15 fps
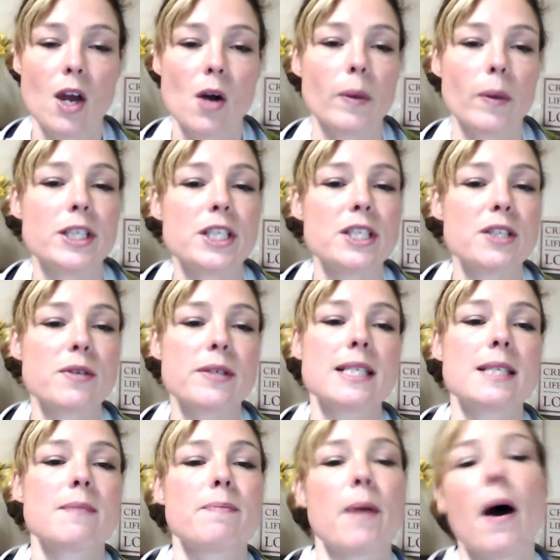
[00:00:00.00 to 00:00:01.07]
which is to
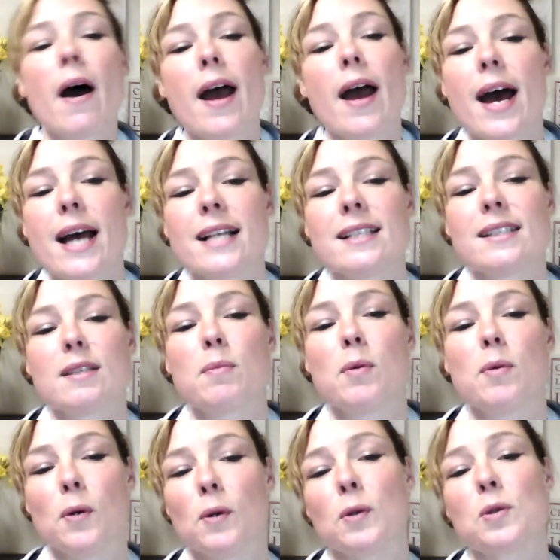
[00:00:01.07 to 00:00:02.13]
inspire and
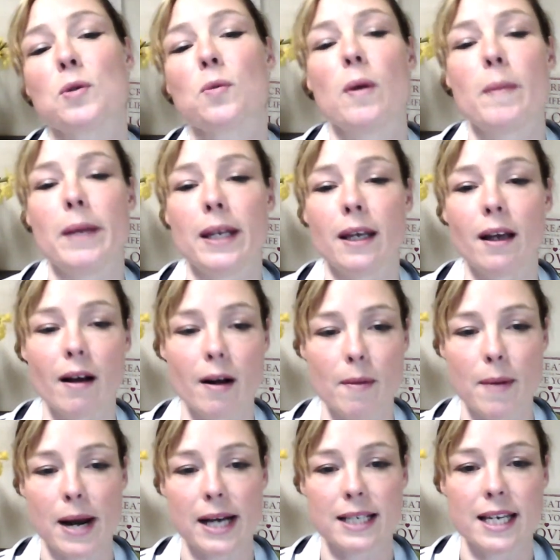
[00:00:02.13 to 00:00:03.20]
support women in
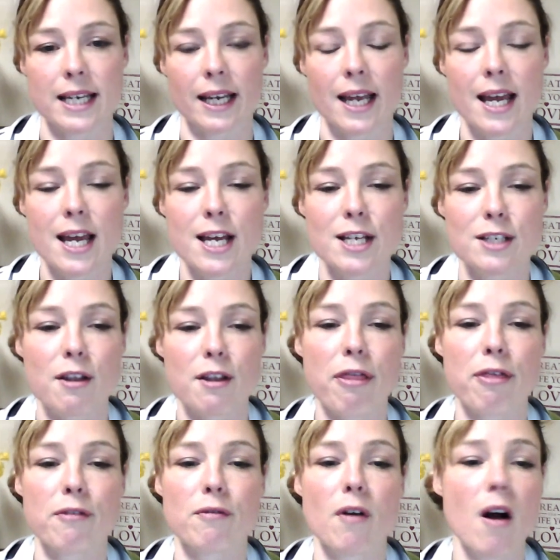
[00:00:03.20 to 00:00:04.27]
chiropractic to
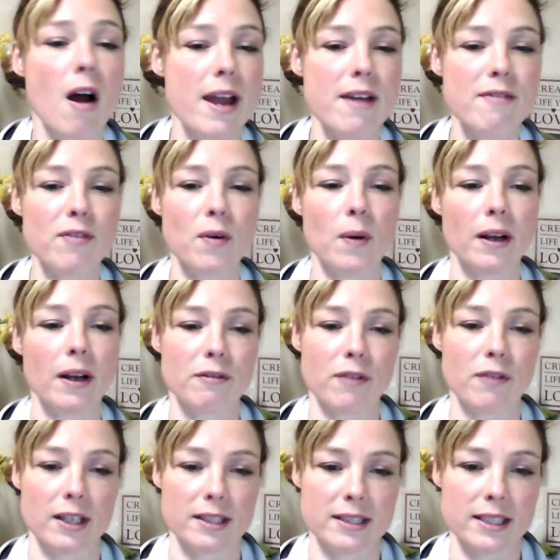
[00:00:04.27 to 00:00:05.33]
thrive while
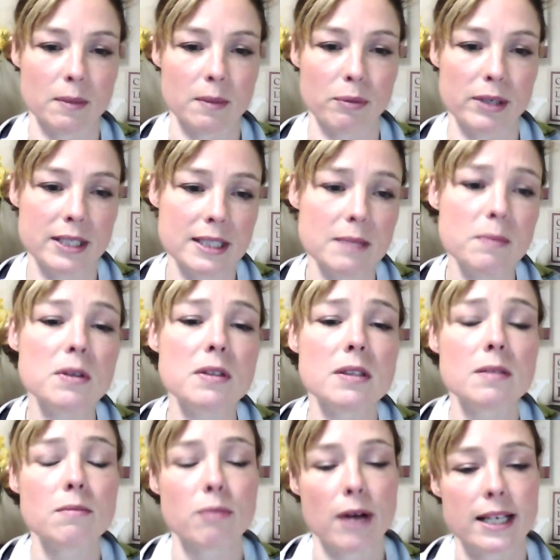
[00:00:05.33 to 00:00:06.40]
advancing the principles
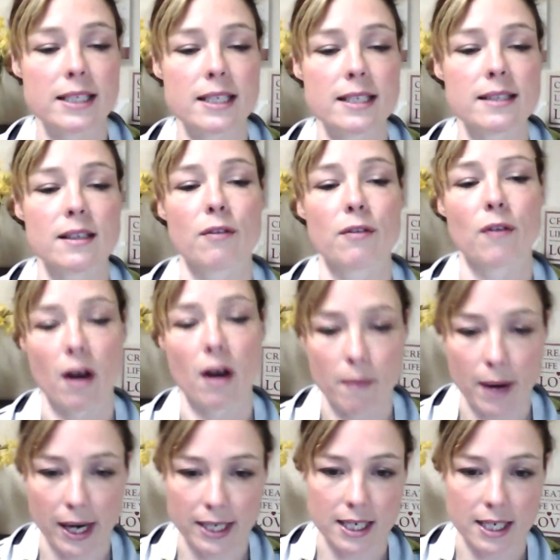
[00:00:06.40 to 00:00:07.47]
and practice of
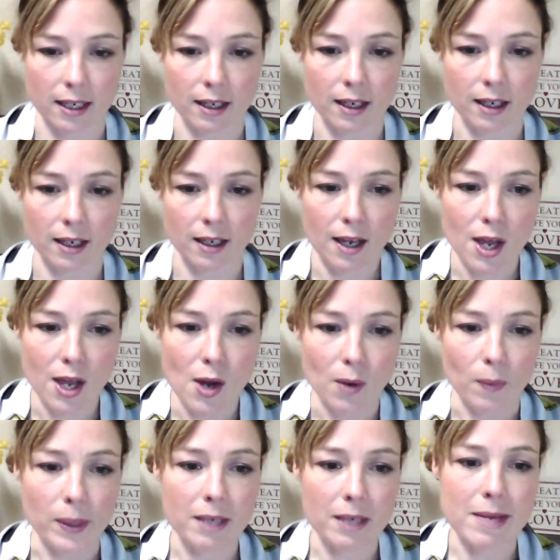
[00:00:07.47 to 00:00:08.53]
chiropractic.
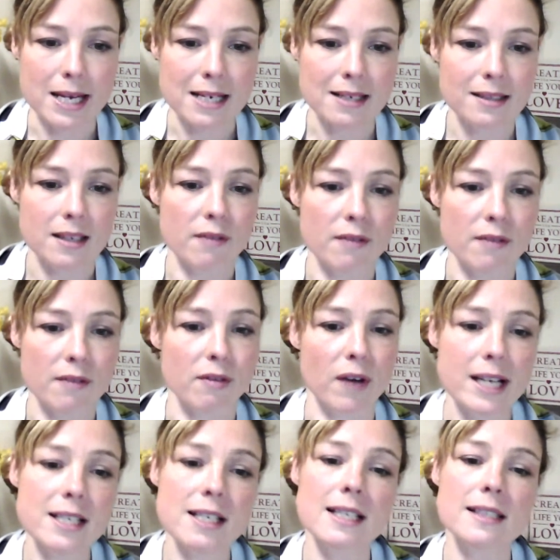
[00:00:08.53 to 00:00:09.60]
We commit to serve the
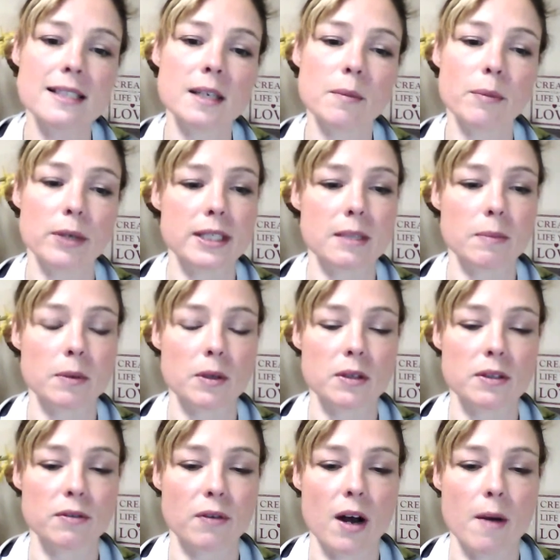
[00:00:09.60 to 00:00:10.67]
vitalistic
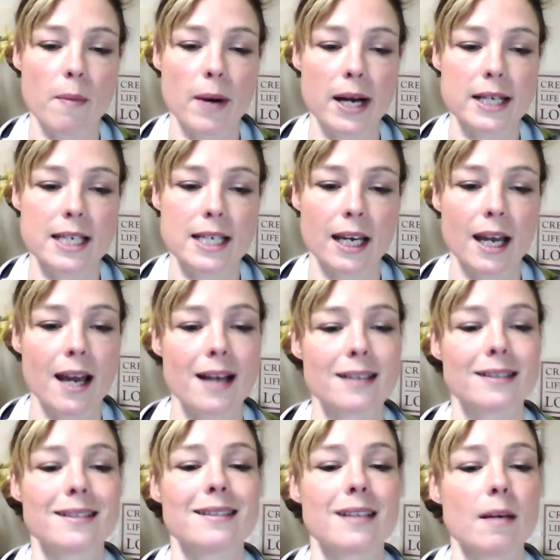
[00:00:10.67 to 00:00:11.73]
principles of chiropractic
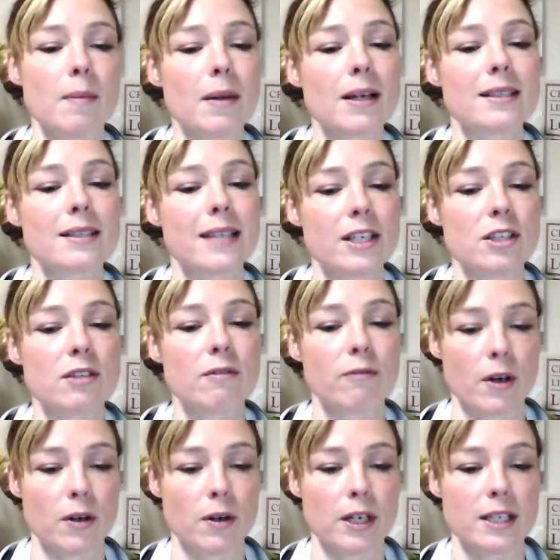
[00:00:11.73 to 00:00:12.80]
as a
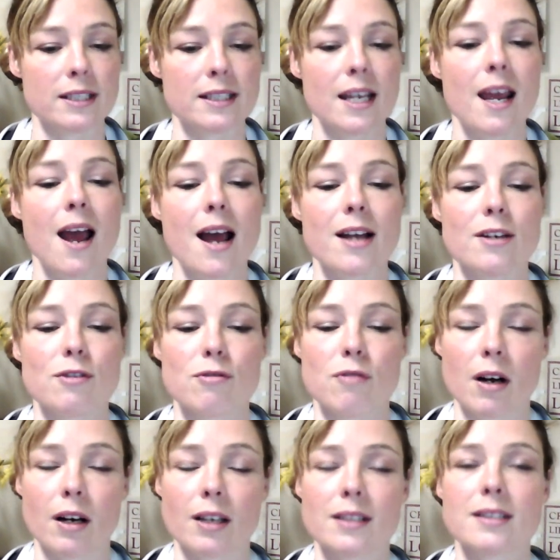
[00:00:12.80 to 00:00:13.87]
subluxation-focused and
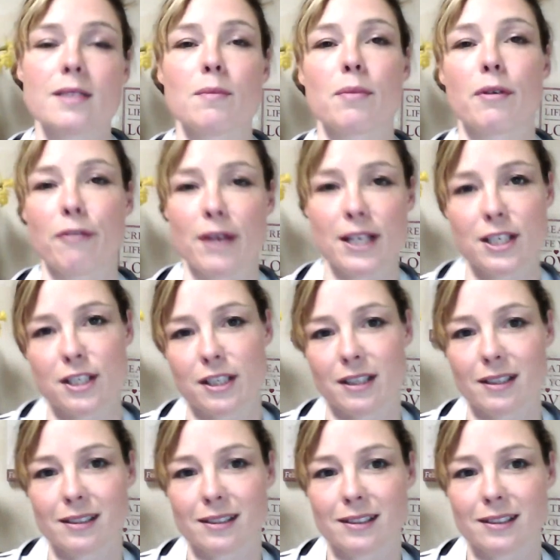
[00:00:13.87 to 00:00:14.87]
drugless profession.